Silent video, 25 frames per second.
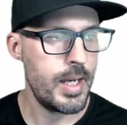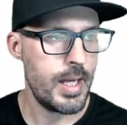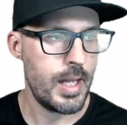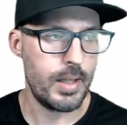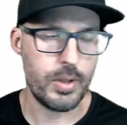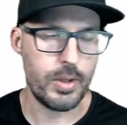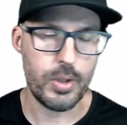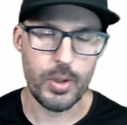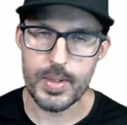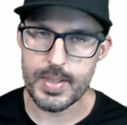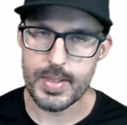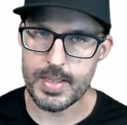It
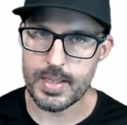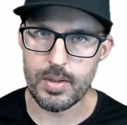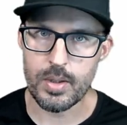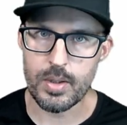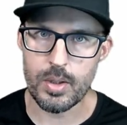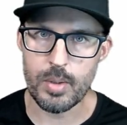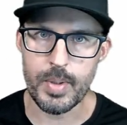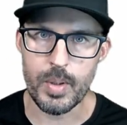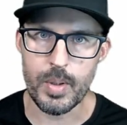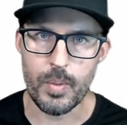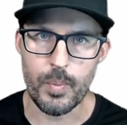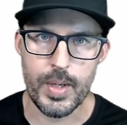looks a
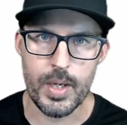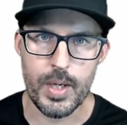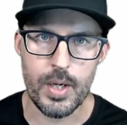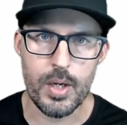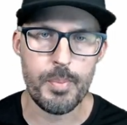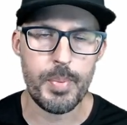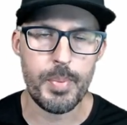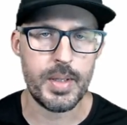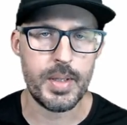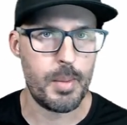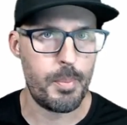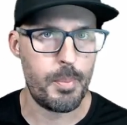little bit
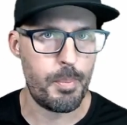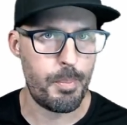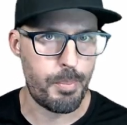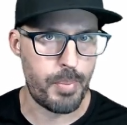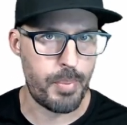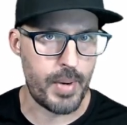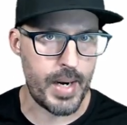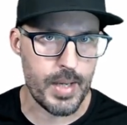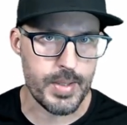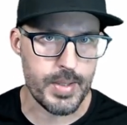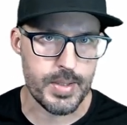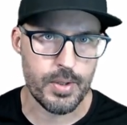weird, but the
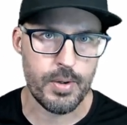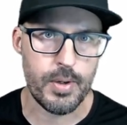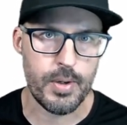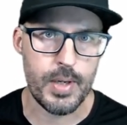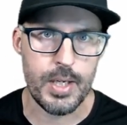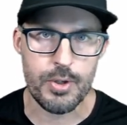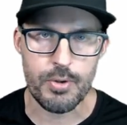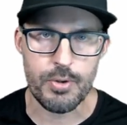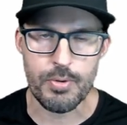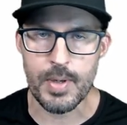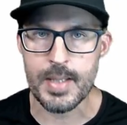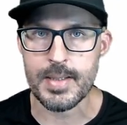browser
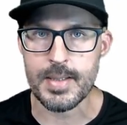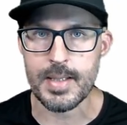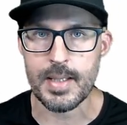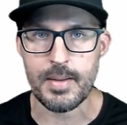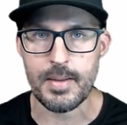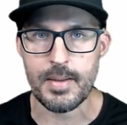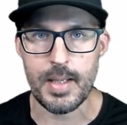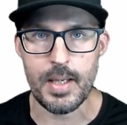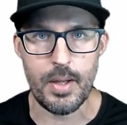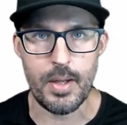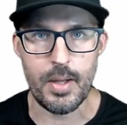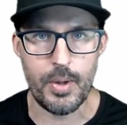
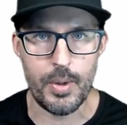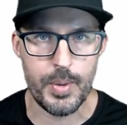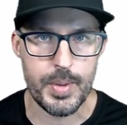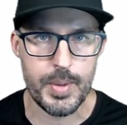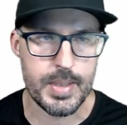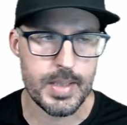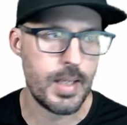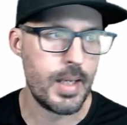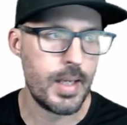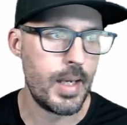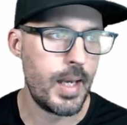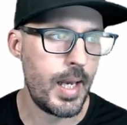intrinsically
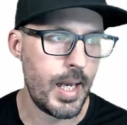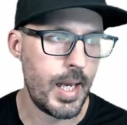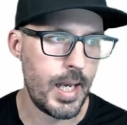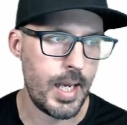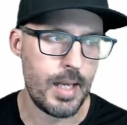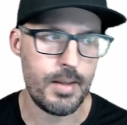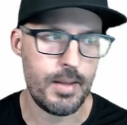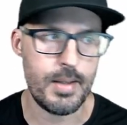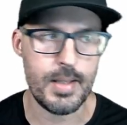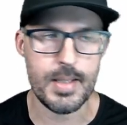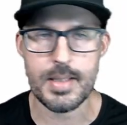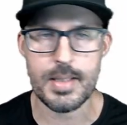knows,
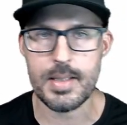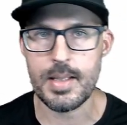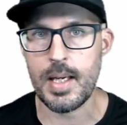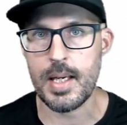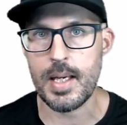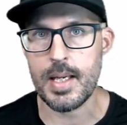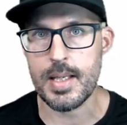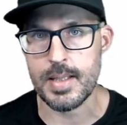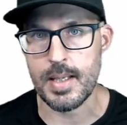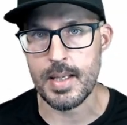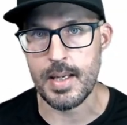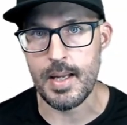hey, this thing
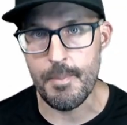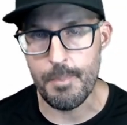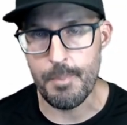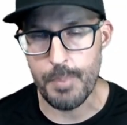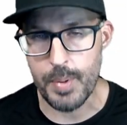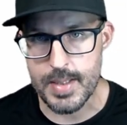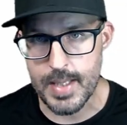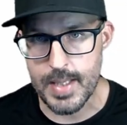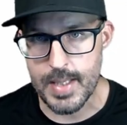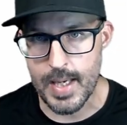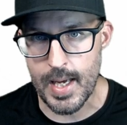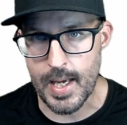is an
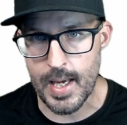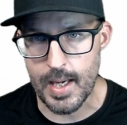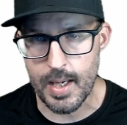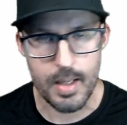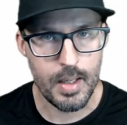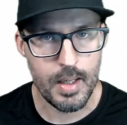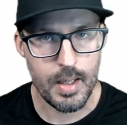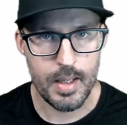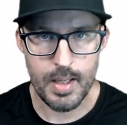input tag.